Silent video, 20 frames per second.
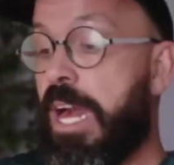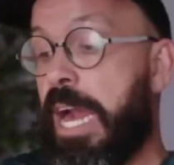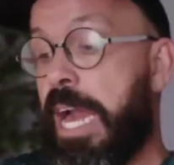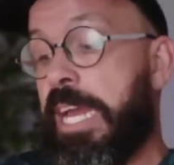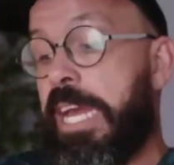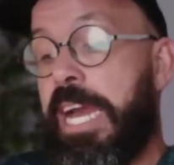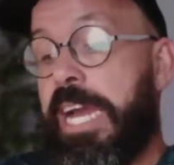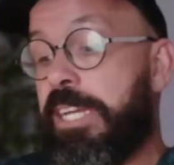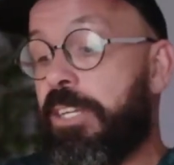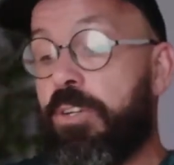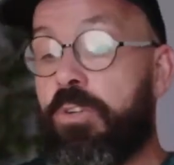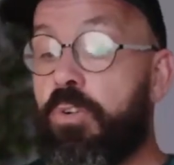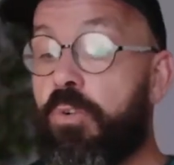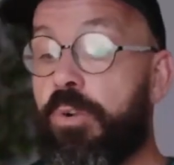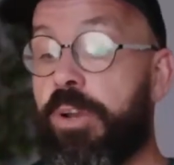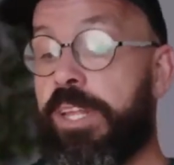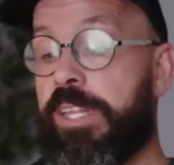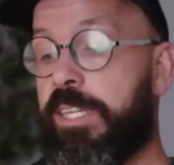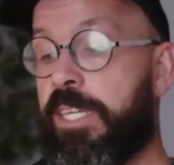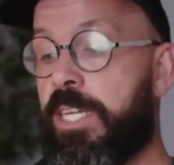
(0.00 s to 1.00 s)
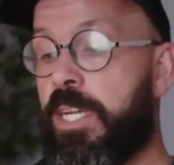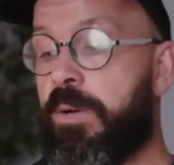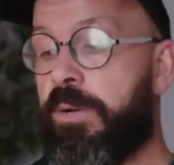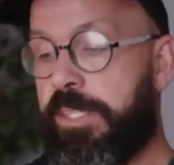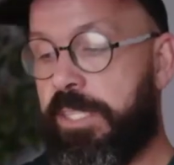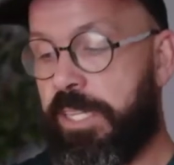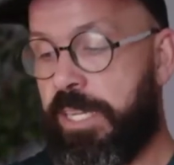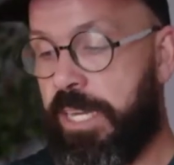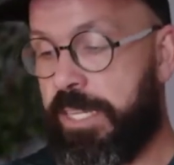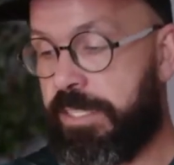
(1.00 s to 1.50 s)
I don't really know
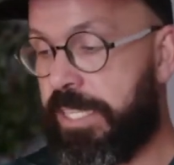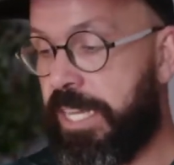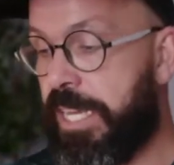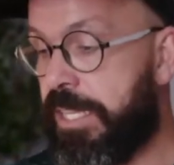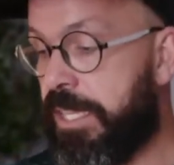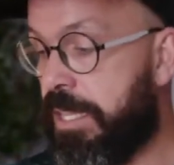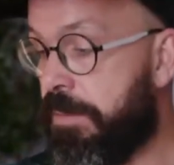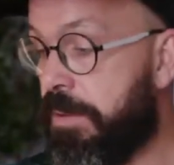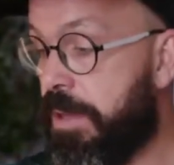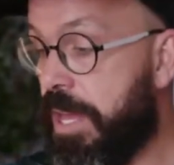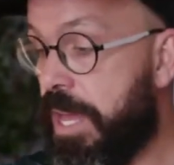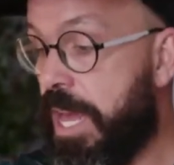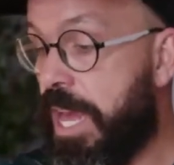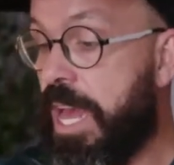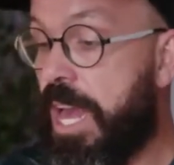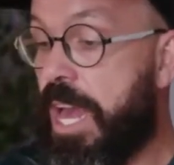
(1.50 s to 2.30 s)
until I skate them.